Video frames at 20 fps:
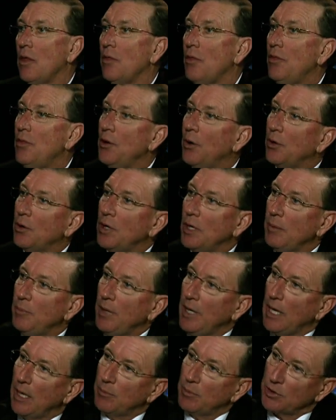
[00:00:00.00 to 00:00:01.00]
they're going to
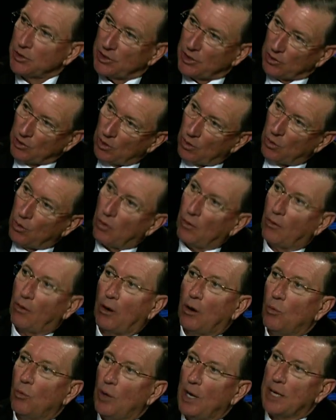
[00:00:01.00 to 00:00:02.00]
be able to go on
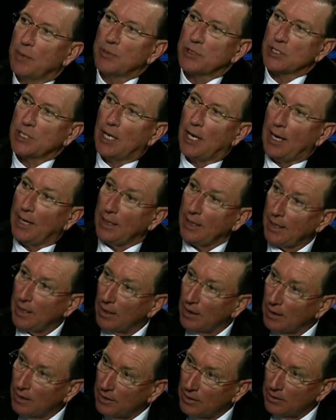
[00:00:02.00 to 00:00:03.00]
our website
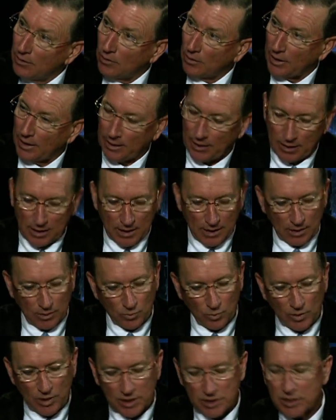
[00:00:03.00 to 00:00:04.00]
and literally
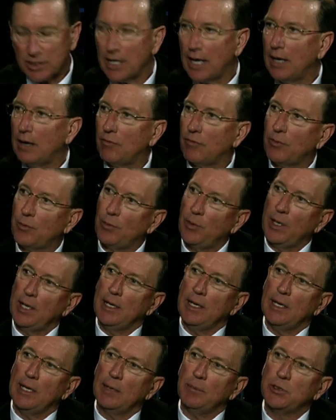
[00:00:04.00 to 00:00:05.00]
with this kind of
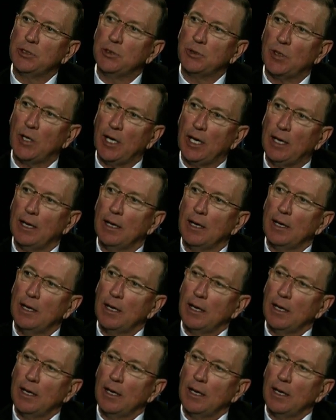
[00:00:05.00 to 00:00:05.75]
3D imagery,